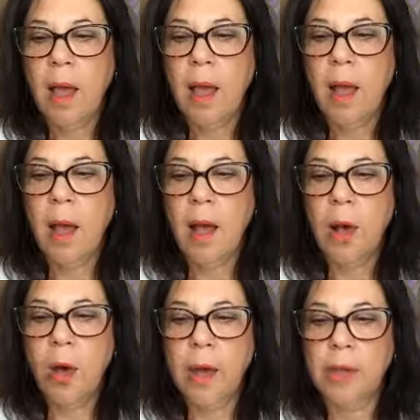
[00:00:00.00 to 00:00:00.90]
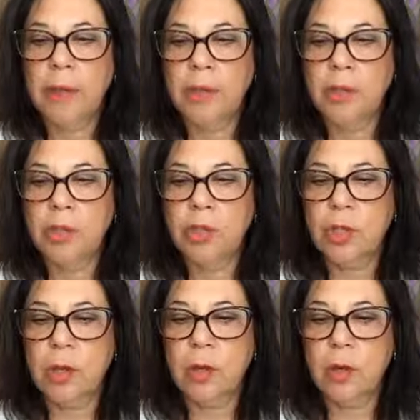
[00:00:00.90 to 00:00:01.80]
how I can
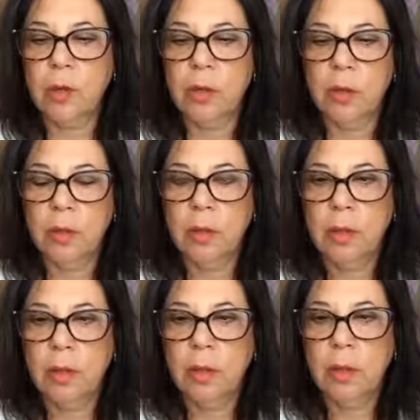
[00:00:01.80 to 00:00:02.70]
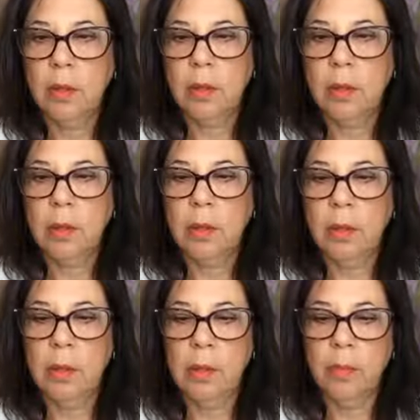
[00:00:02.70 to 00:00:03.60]
share
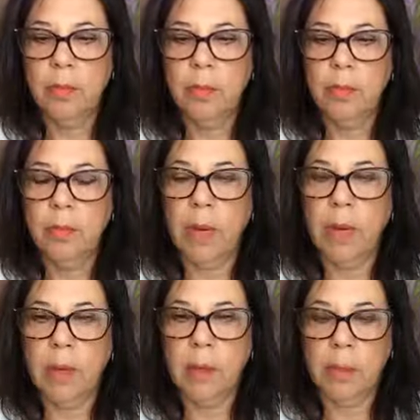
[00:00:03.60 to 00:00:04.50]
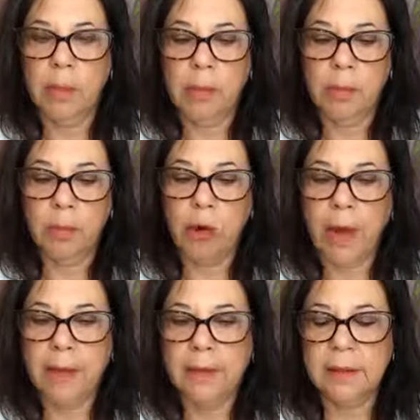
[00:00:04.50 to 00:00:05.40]
um, my
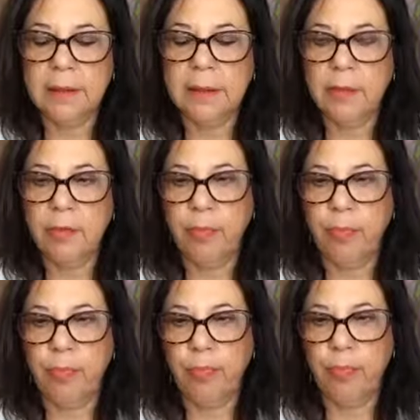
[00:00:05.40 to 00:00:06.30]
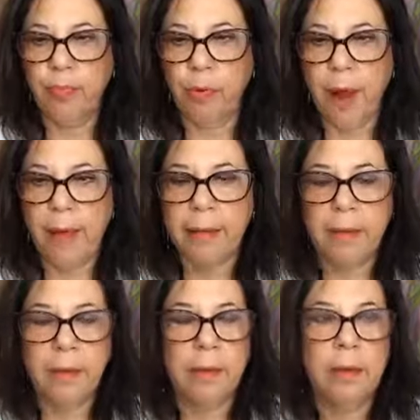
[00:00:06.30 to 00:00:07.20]
practice of breath,
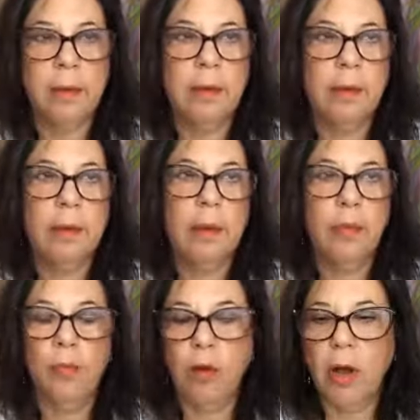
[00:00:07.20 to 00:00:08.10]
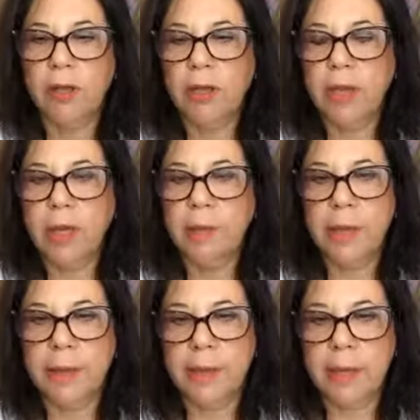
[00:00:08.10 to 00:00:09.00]
brush, and
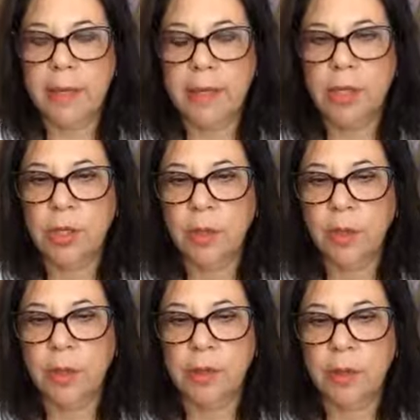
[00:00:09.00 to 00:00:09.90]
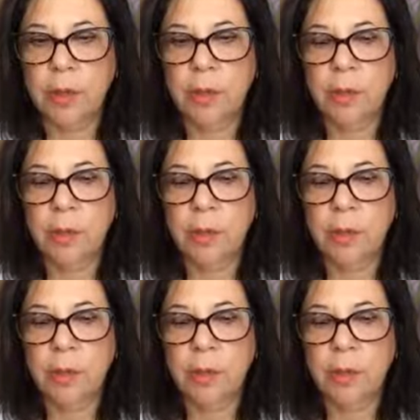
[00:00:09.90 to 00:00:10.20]
meditation with you.